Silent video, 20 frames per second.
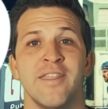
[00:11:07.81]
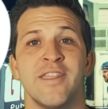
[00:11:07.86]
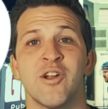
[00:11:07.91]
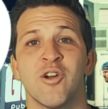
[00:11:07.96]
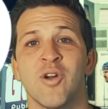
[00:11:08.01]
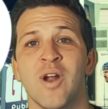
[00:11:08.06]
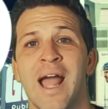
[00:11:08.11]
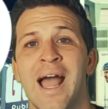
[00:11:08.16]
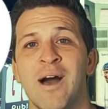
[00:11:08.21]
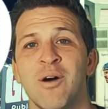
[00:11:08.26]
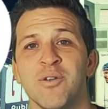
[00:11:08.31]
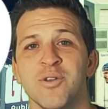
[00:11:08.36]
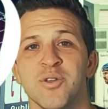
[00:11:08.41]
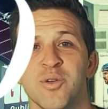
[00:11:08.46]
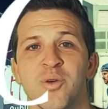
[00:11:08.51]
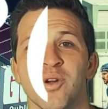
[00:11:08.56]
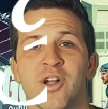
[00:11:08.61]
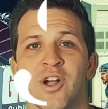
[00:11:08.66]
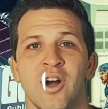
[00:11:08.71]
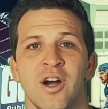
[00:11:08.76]
There are
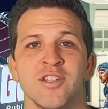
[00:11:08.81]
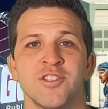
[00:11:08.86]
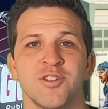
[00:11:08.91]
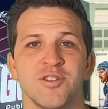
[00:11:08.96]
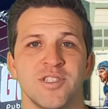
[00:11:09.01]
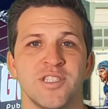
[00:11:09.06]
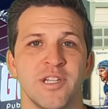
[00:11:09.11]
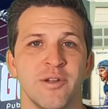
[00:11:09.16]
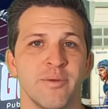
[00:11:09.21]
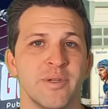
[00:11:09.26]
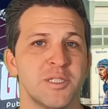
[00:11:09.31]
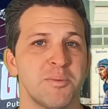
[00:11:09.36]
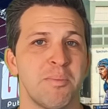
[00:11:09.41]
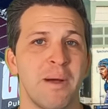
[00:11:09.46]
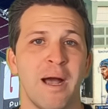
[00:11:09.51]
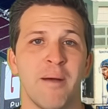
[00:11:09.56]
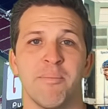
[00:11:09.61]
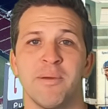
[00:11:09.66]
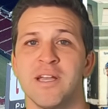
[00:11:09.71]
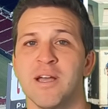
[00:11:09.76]
outdoor concert series
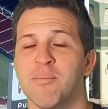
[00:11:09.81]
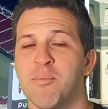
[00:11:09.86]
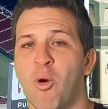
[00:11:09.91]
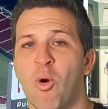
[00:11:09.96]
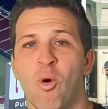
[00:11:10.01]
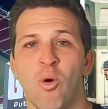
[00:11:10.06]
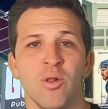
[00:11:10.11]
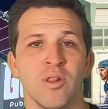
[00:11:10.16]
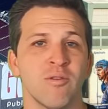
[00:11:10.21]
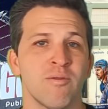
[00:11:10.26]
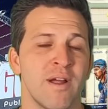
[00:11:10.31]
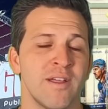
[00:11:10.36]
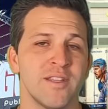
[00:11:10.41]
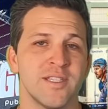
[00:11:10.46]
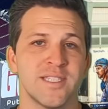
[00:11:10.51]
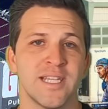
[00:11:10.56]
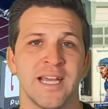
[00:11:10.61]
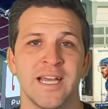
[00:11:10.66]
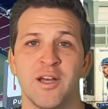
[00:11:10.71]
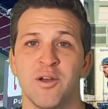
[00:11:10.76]
popping up all around the
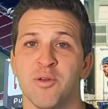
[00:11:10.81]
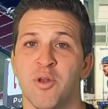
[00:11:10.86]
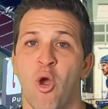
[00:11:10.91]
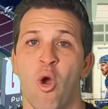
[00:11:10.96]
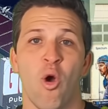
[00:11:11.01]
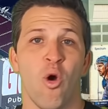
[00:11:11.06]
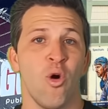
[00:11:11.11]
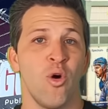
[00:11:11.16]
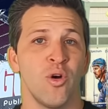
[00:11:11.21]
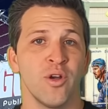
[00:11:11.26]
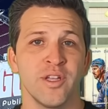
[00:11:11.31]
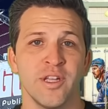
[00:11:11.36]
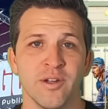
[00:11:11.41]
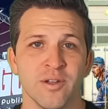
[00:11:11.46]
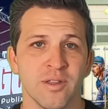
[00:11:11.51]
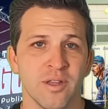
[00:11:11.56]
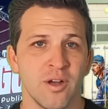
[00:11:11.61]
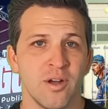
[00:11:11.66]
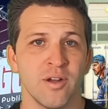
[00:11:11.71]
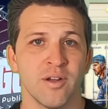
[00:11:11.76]
town all
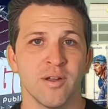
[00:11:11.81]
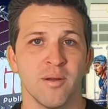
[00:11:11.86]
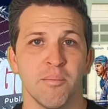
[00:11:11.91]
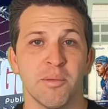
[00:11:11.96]
year long,